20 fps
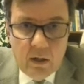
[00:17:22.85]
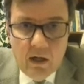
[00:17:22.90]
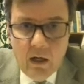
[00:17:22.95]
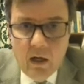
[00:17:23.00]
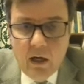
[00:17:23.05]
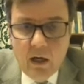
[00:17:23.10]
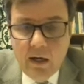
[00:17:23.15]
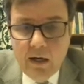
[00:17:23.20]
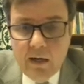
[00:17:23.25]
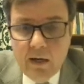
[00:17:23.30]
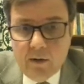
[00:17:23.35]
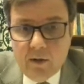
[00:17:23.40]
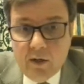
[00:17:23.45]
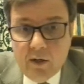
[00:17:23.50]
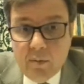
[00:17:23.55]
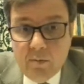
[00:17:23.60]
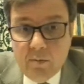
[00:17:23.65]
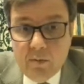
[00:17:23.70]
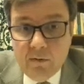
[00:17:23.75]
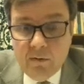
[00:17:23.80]

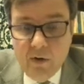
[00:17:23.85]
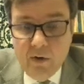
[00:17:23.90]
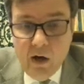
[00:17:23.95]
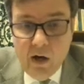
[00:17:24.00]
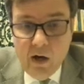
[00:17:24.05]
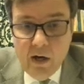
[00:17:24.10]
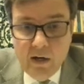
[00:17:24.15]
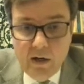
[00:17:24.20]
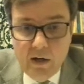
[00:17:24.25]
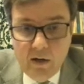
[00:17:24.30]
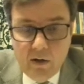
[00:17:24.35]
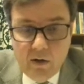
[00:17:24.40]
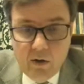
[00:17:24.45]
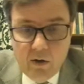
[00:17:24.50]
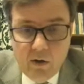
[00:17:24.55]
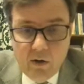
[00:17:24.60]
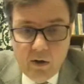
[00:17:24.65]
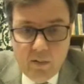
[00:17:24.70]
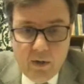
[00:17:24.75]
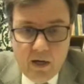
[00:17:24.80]
to provide our
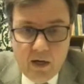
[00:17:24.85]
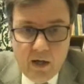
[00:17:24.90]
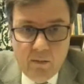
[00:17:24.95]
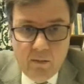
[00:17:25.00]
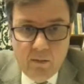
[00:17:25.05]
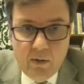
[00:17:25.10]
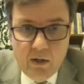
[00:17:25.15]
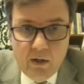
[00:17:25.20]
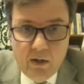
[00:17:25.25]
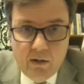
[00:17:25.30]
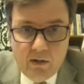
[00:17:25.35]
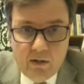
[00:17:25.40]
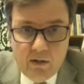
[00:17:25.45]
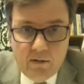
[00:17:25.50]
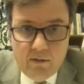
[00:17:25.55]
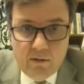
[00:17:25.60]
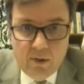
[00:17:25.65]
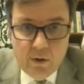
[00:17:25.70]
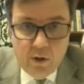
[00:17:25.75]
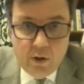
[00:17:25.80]
nuclear power plants of the
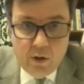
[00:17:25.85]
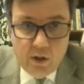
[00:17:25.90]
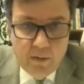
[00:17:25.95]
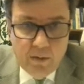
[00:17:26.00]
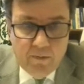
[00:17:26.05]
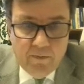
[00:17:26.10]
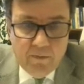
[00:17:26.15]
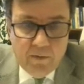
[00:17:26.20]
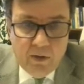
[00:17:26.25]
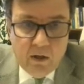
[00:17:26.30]
future.